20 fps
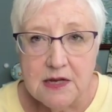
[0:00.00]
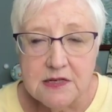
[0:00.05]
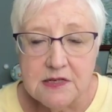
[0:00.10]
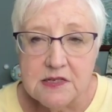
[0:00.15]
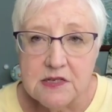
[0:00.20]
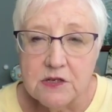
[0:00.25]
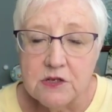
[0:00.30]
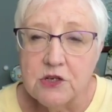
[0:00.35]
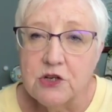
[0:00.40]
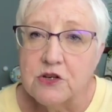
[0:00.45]

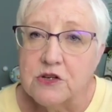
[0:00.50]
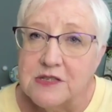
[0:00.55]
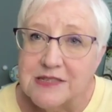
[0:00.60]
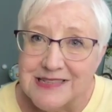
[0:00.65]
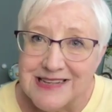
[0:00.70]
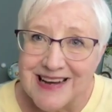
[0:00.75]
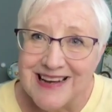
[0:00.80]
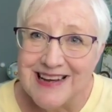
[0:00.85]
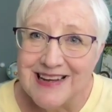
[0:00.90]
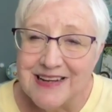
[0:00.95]
until you're
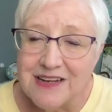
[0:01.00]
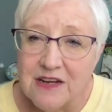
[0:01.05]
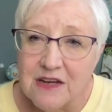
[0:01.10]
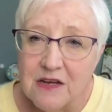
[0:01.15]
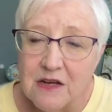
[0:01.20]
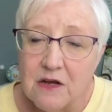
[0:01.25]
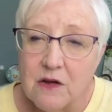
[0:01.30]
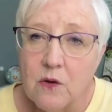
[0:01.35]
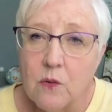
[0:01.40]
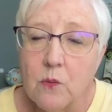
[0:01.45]

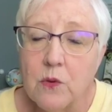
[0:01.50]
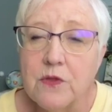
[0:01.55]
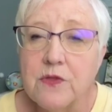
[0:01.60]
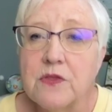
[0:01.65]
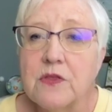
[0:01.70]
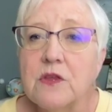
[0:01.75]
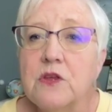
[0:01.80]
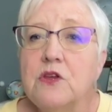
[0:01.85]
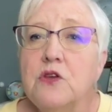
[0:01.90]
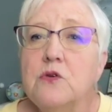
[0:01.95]
done
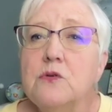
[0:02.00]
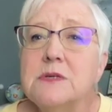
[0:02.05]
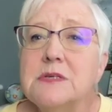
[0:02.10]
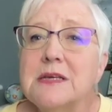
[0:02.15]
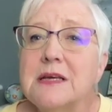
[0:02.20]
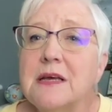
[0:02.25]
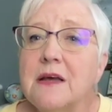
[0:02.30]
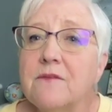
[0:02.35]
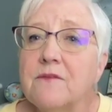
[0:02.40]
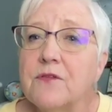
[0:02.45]
with
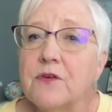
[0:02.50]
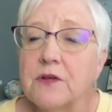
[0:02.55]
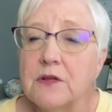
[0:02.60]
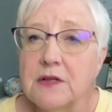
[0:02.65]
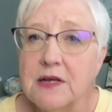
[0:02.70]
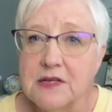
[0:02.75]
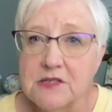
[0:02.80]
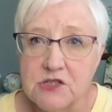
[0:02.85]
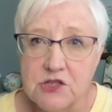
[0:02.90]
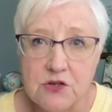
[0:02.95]
using it for
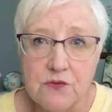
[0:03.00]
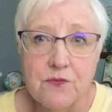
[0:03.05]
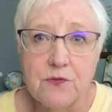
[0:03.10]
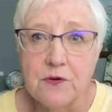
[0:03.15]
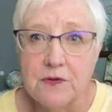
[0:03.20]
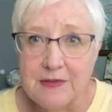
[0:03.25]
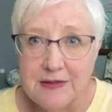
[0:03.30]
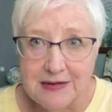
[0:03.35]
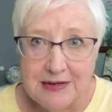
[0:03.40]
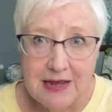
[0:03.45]
luster
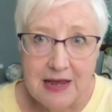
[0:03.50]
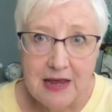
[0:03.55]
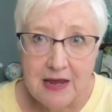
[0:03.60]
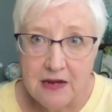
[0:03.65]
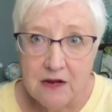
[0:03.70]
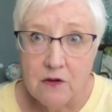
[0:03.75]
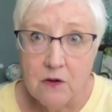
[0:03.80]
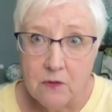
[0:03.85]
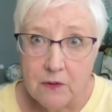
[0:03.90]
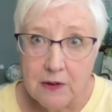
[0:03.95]
for the
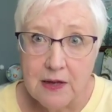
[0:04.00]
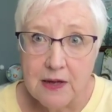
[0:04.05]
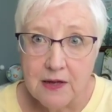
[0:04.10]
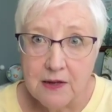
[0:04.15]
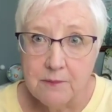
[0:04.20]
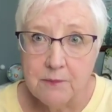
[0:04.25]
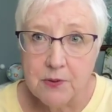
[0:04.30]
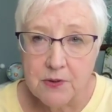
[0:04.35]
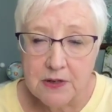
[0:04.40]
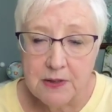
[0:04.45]
day.
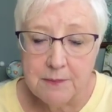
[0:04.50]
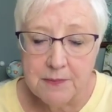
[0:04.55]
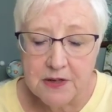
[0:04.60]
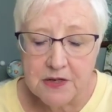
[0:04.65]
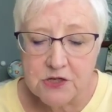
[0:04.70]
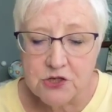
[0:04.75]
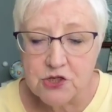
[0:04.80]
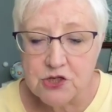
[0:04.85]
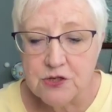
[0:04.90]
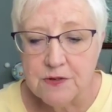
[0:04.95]
Okay, pretty
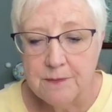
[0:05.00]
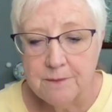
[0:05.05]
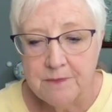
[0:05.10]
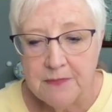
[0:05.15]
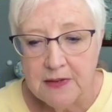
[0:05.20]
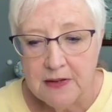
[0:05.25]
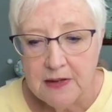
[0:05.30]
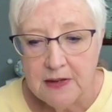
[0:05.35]
much.